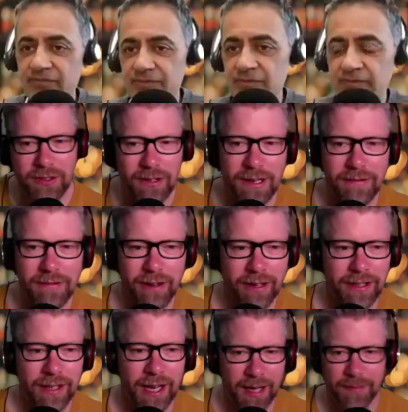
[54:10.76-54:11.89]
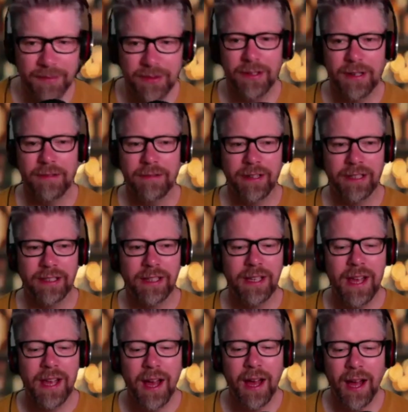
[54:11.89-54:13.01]
absolutely right. Absolutely right.
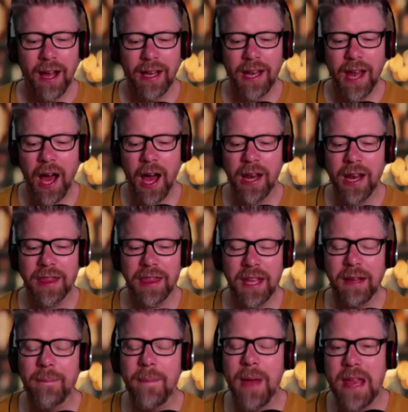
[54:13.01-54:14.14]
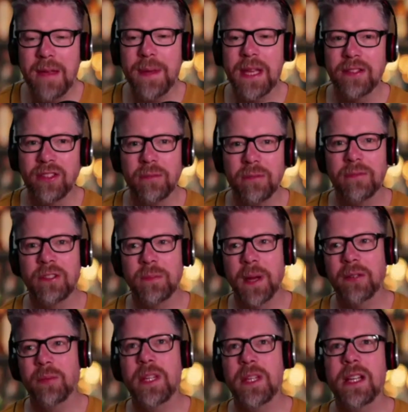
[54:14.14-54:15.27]
And I think maybe in some
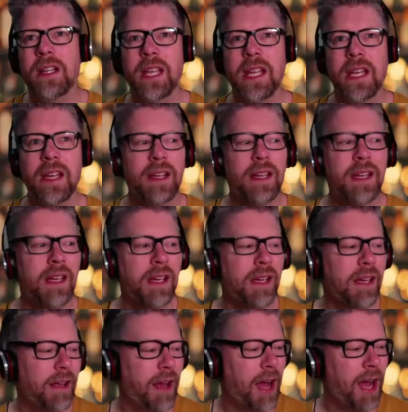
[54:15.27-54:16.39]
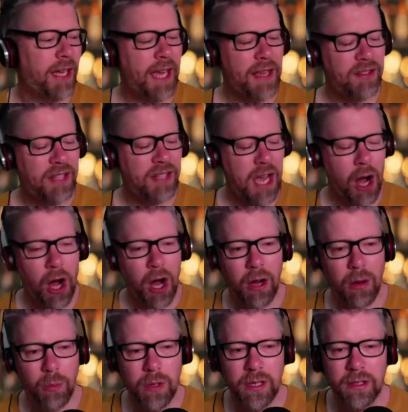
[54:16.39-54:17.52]
respects, when you're looking at, I guess the
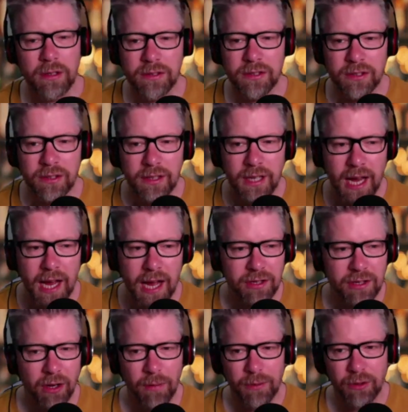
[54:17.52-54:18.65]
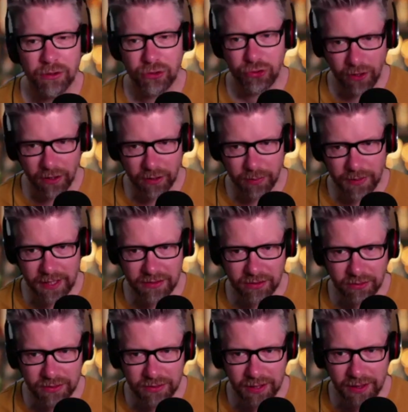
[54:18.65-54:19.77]
art world has a lot more truck with this
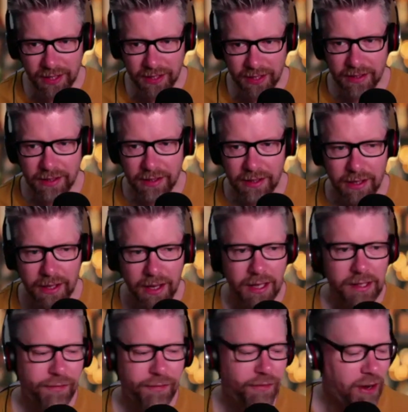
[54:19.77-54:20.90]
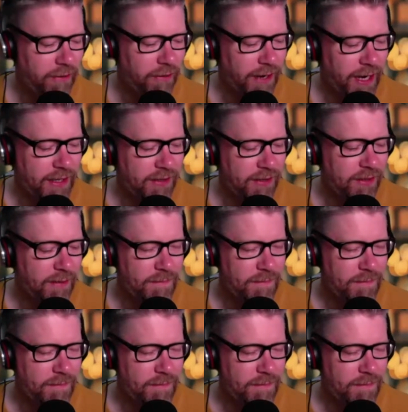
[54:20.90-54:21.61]
sort of thing, as far as